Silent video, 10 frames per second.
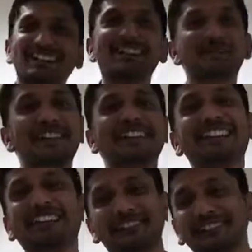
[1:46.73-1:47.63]
in my
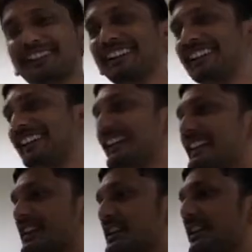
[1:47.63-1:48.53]
life.
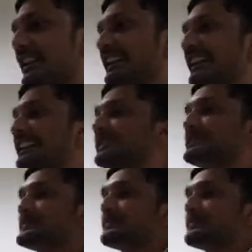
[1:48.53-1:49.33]
Going ahead,